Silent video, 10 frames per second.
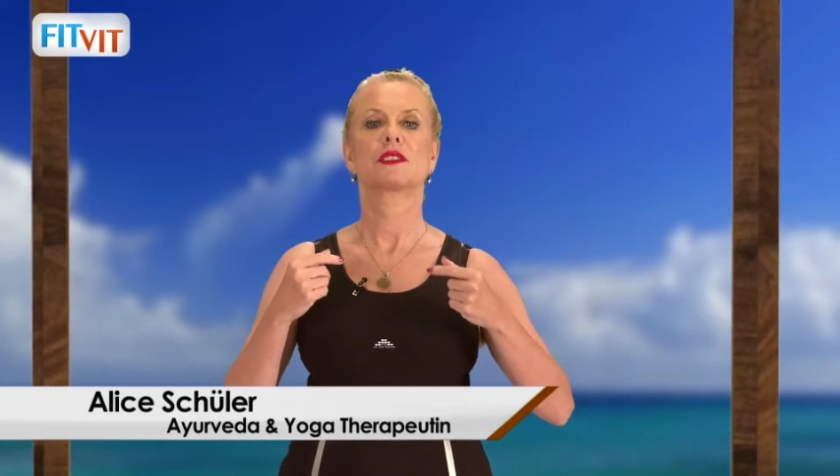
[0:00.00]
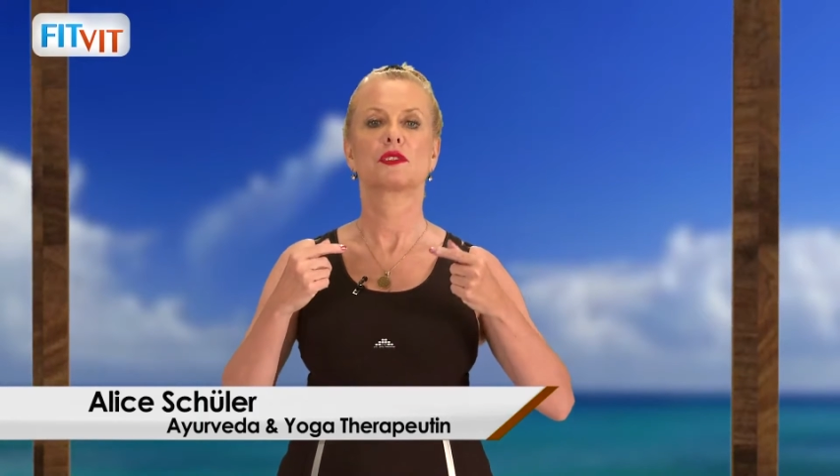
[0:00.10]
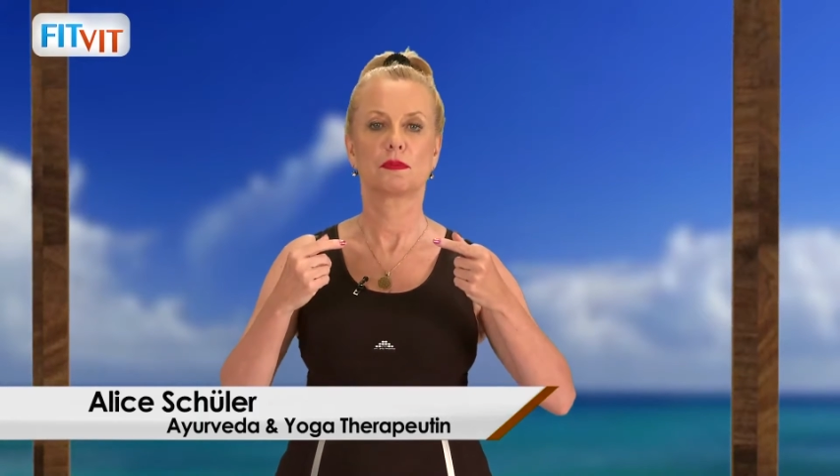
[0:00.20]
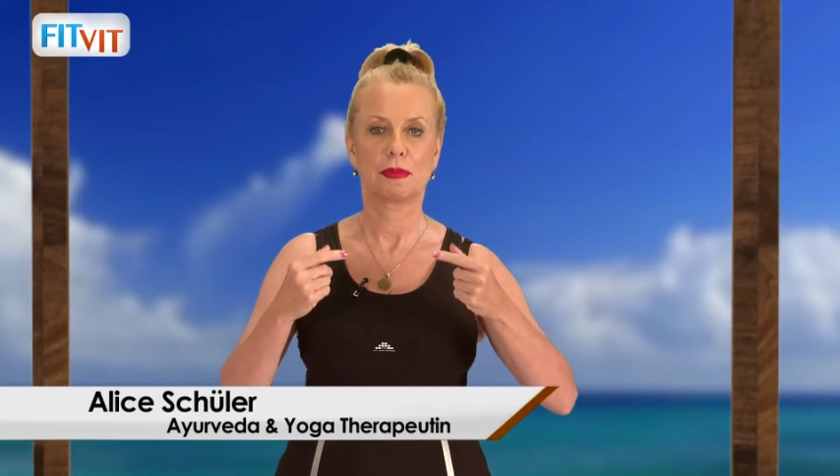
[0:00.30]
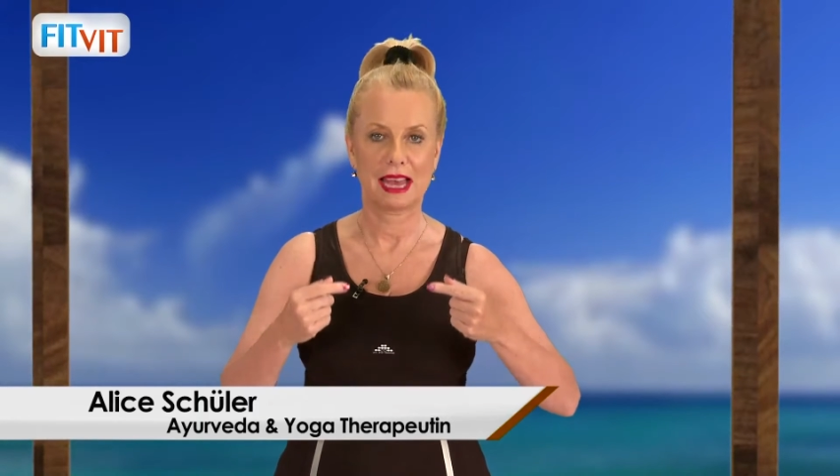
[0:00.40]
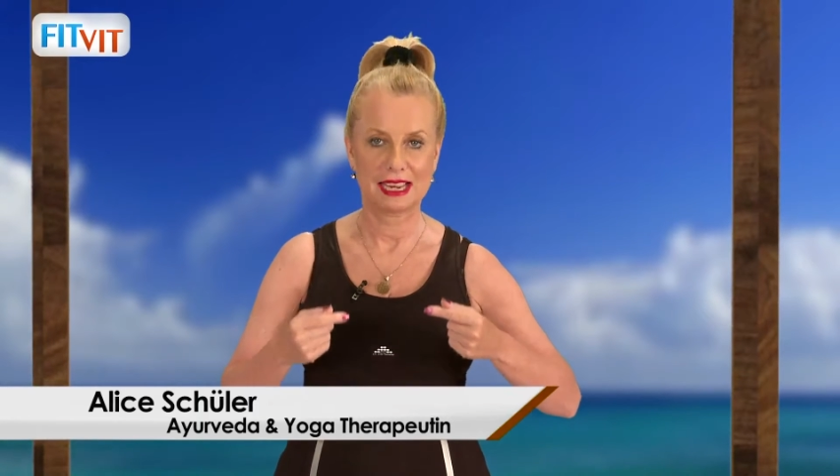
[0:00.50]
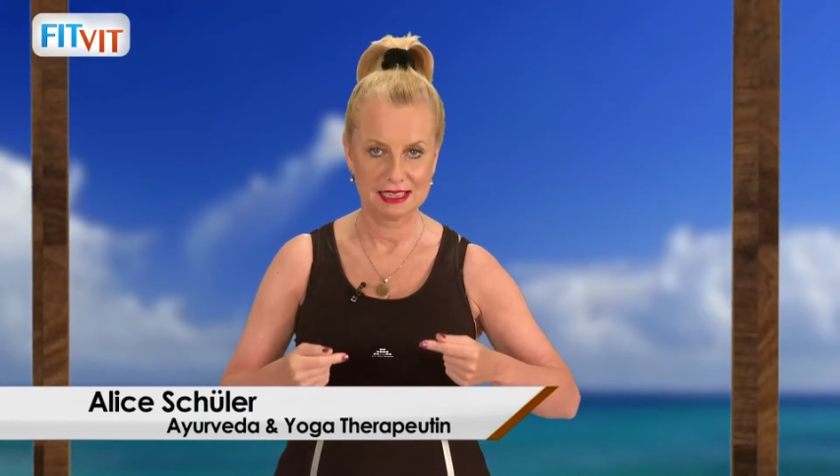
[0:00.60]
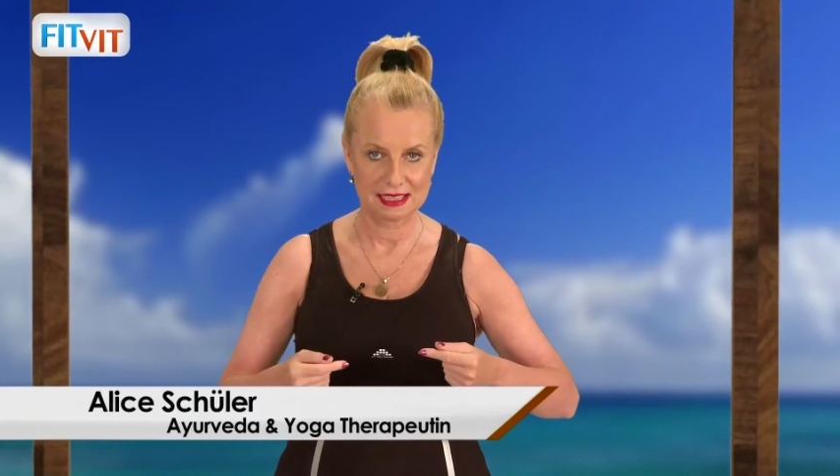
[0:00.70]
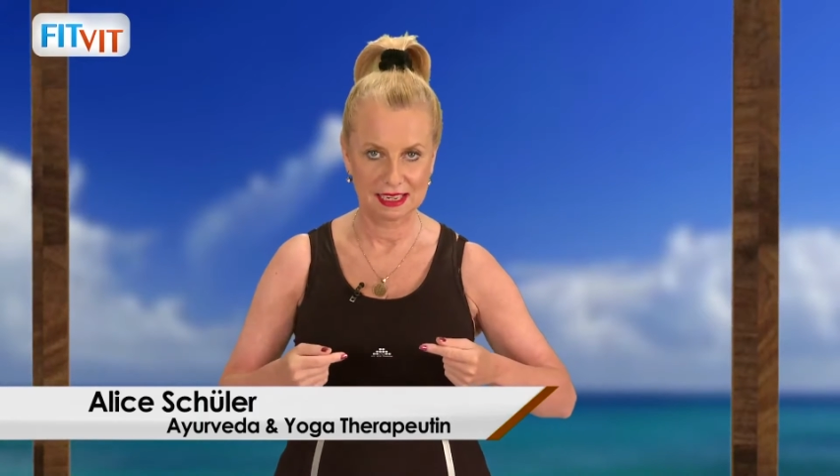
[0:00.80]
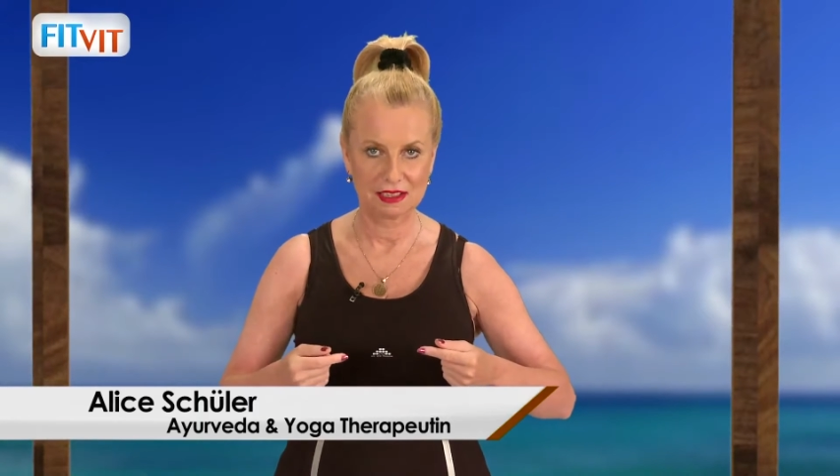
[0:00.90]
to
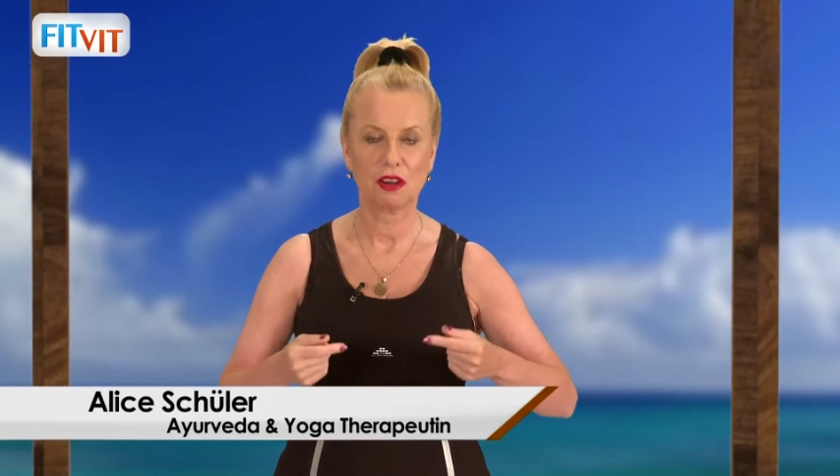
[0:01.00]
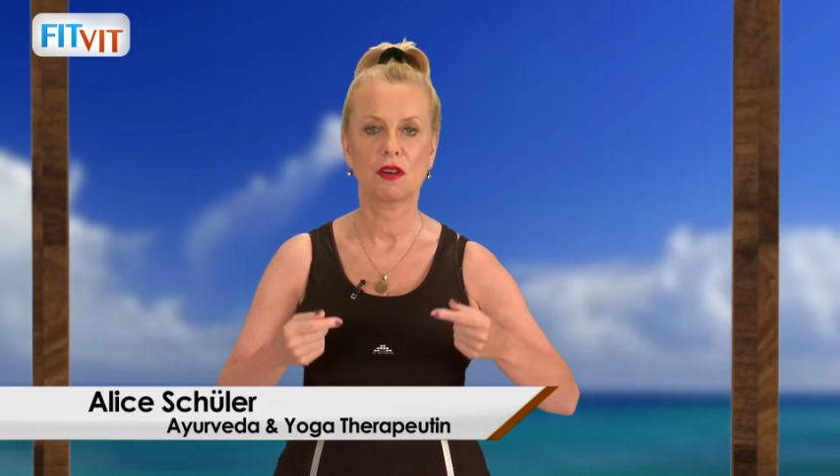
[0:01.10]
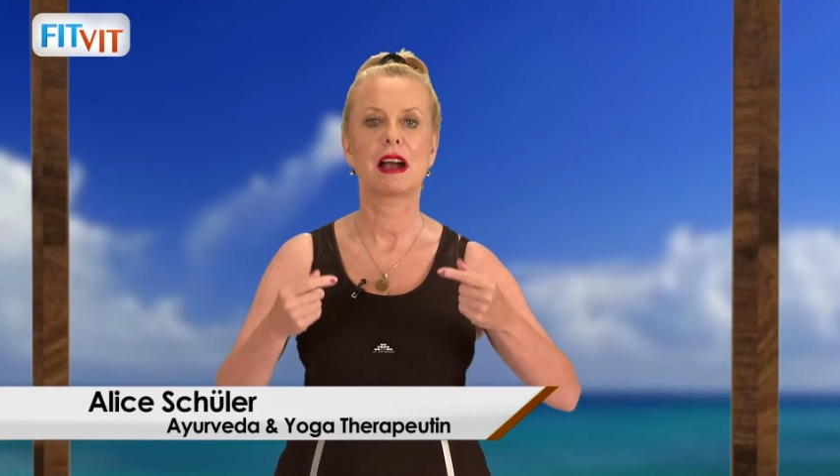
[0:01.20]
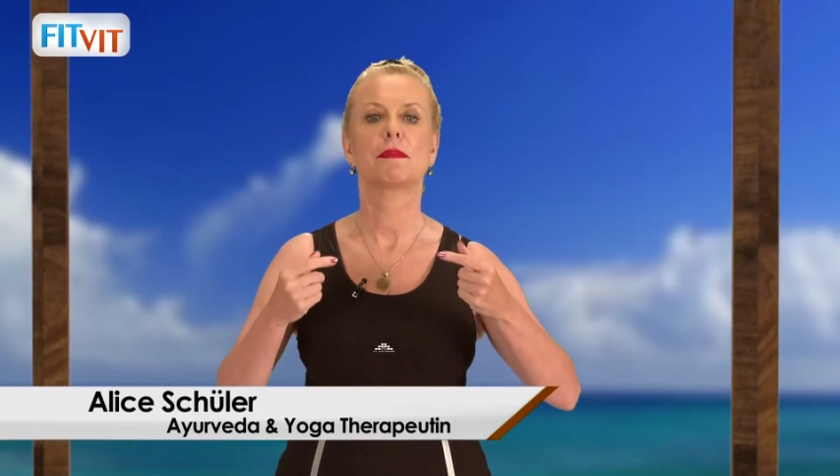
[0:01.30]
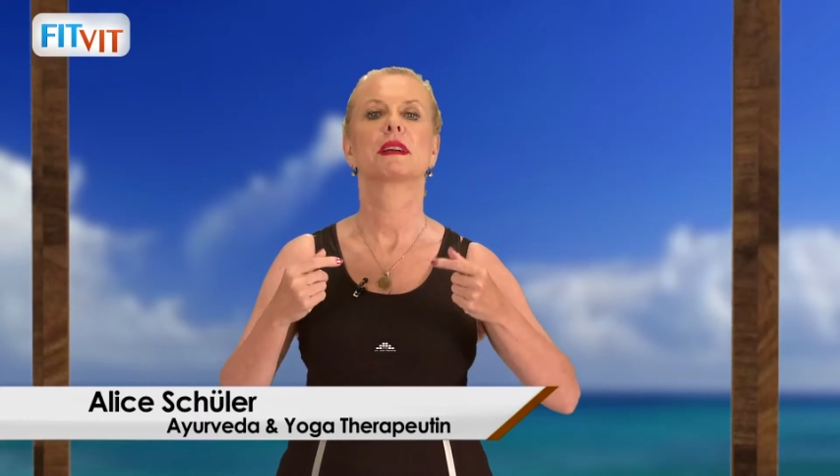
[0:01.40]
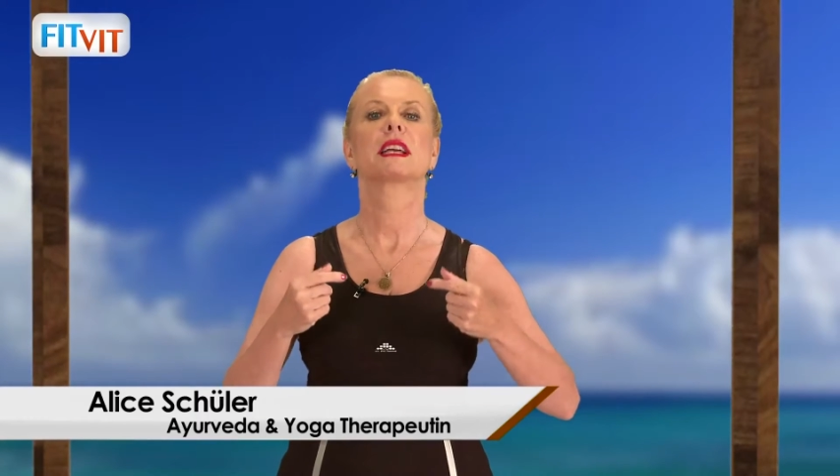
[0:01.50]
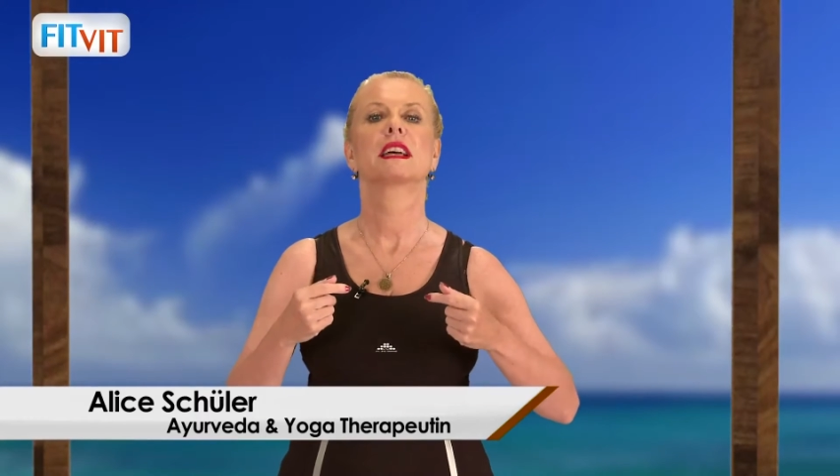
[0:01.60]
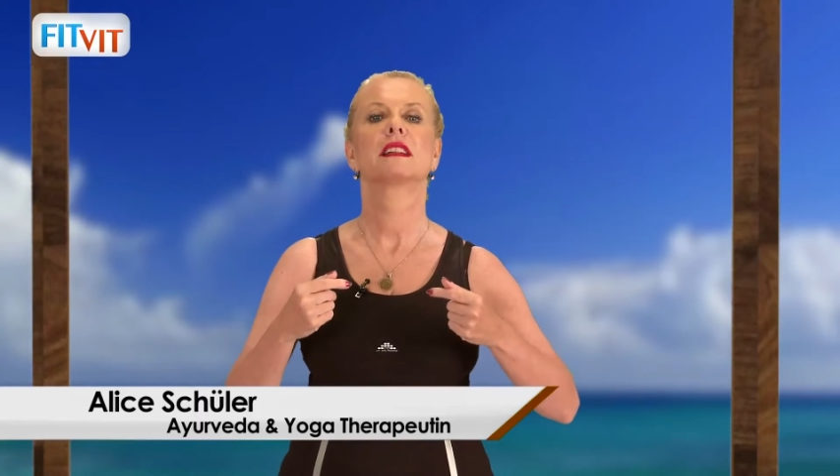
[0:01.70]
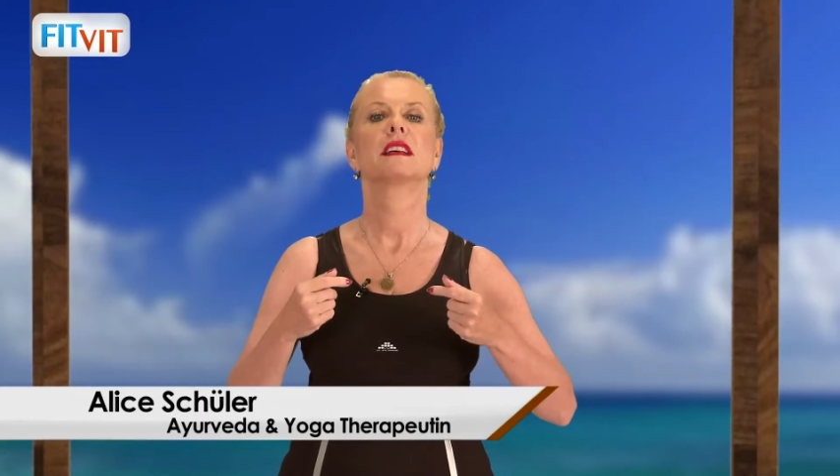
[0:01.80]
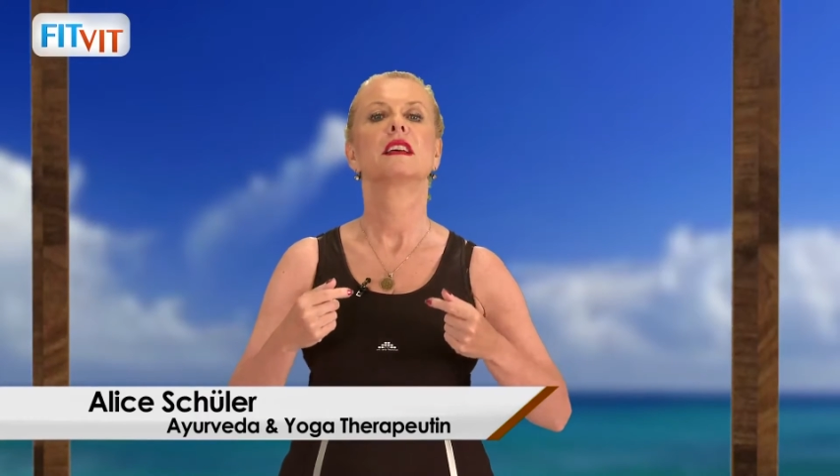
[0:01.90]
bend and go up again,